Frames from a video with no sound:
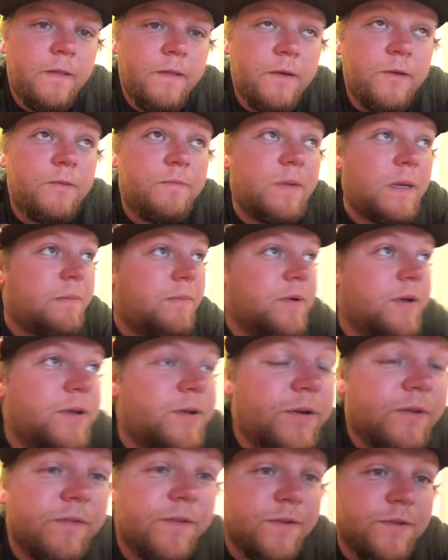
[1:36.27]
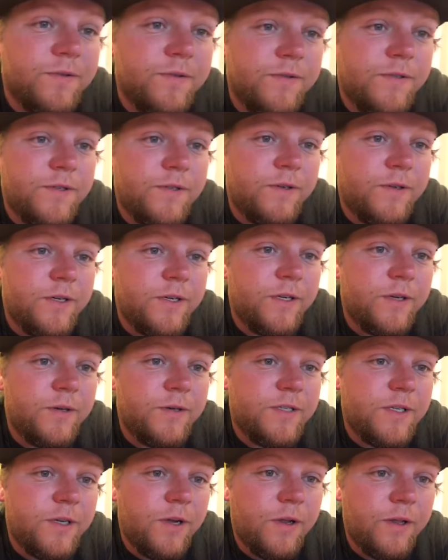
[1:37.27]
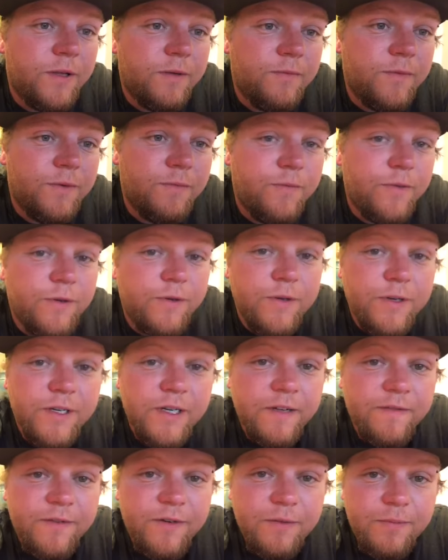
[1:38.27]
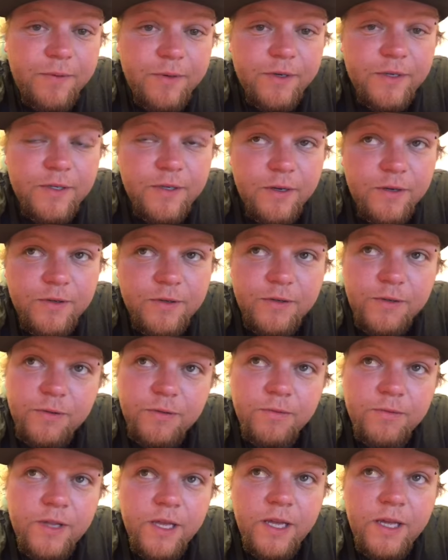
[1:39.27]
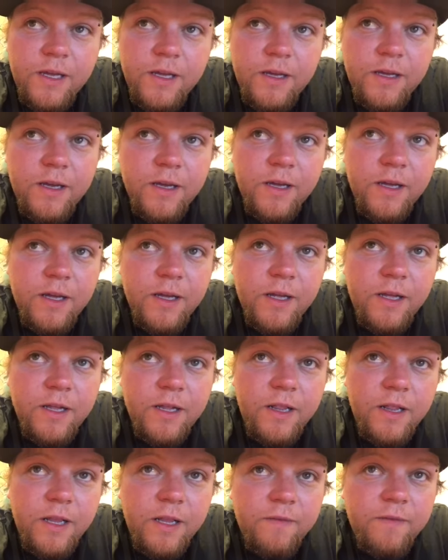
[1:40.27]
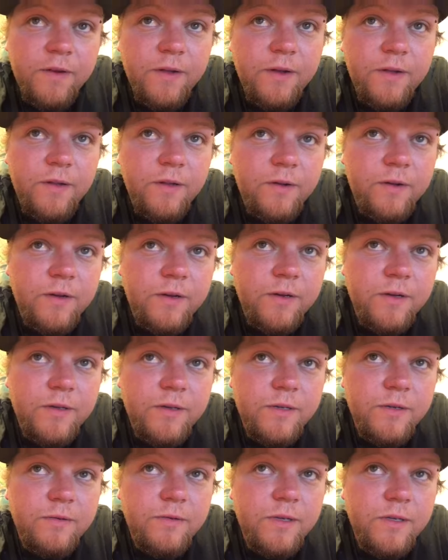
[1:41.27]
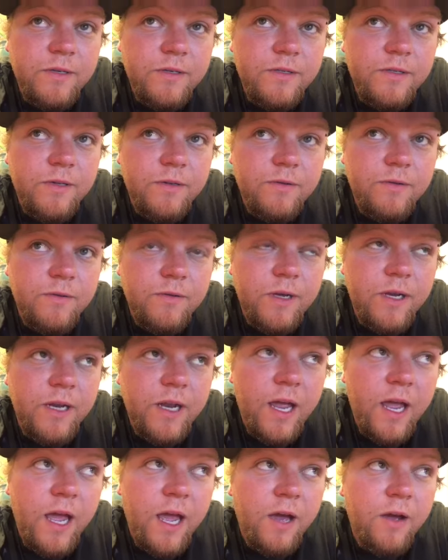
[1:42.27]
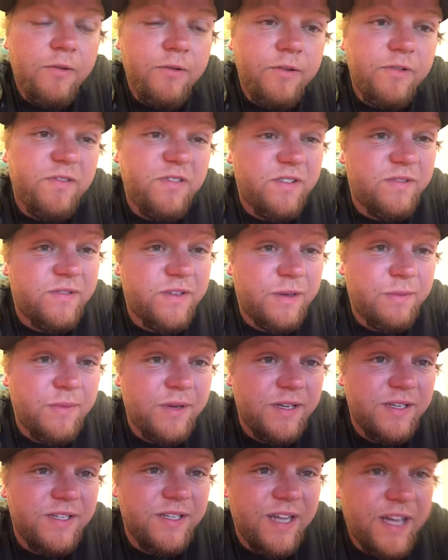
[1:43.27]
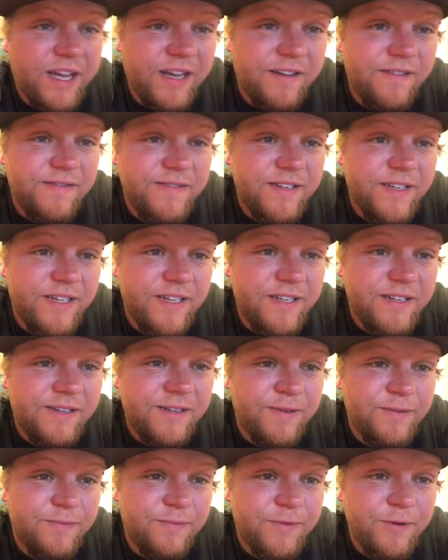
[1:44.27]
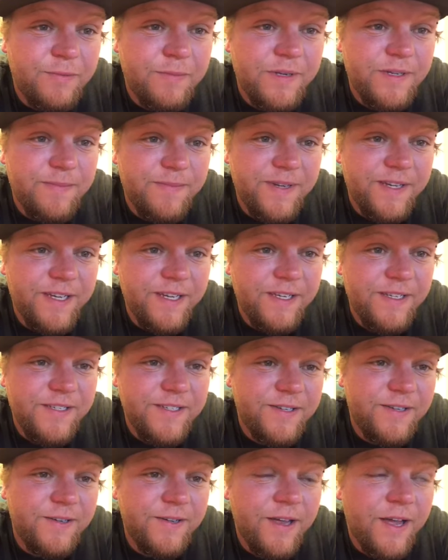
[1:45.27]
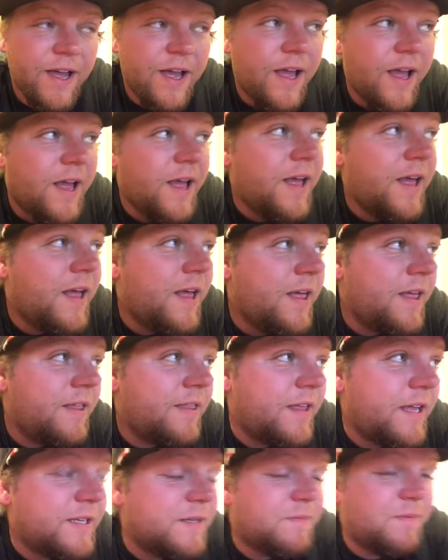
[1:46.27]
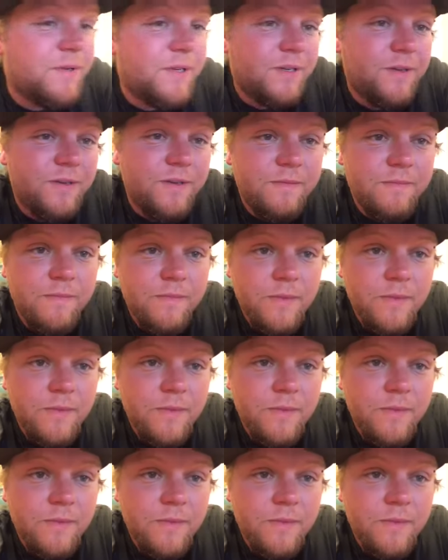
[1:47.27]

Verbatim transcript: The good people at Universal Studios in Hollywood were good enough to put us onto their 11 o'clock tour, so an hour and 15 minutes after we were meant to be here, so that's pretty good.